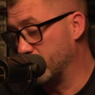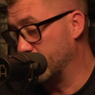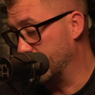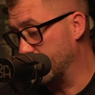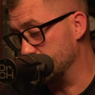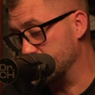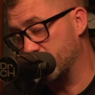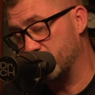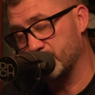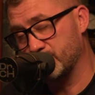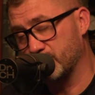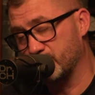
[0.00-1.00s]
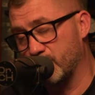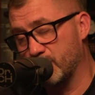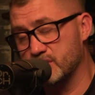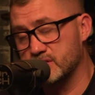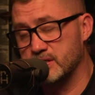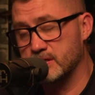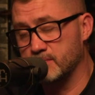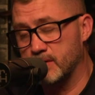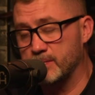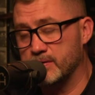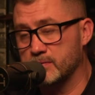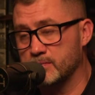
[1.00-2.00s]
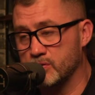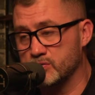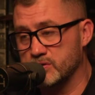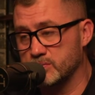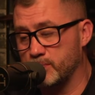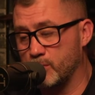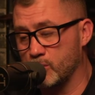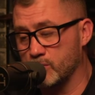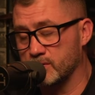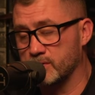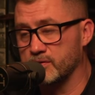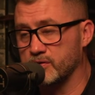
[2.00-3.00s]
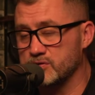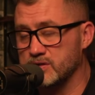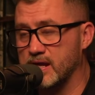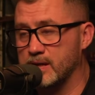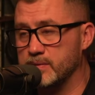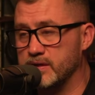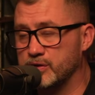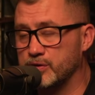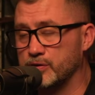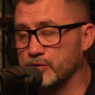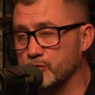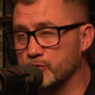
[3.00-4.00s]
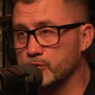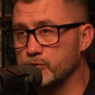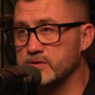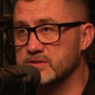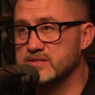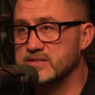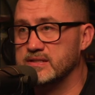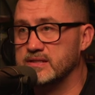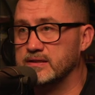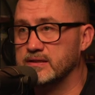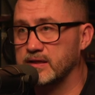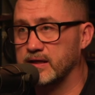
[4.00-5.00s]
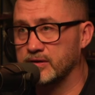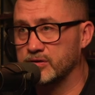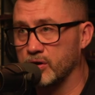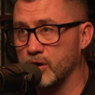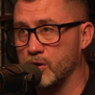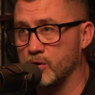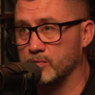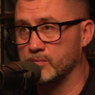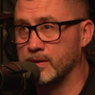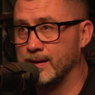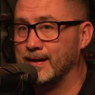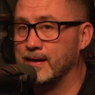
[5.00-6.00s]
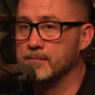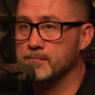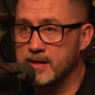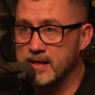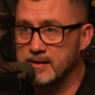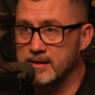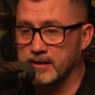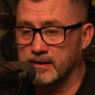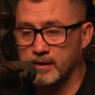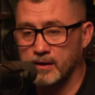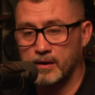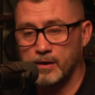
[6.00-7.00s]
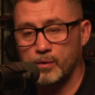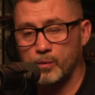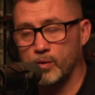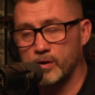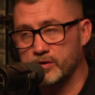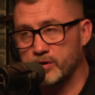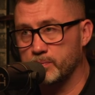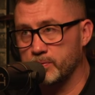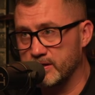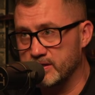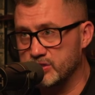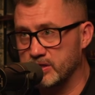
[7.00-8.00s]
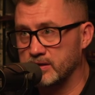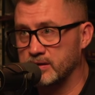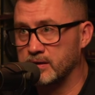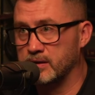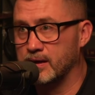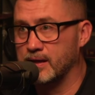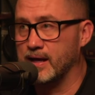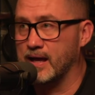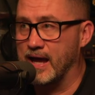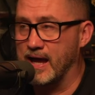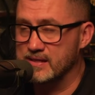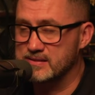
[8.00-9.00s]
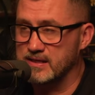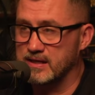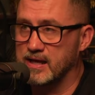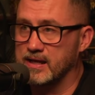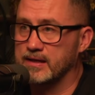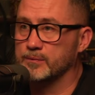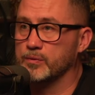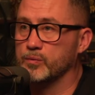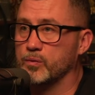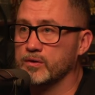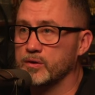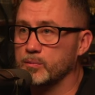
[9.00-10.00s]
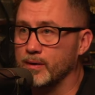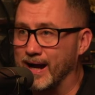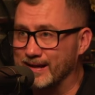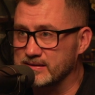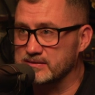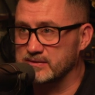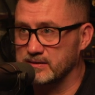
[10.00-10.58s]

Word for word: And I'm telling you, the third C, maybe the most important. There's got to be congruency in your home, meaning. What you're preaching has to line up with what you're practicing.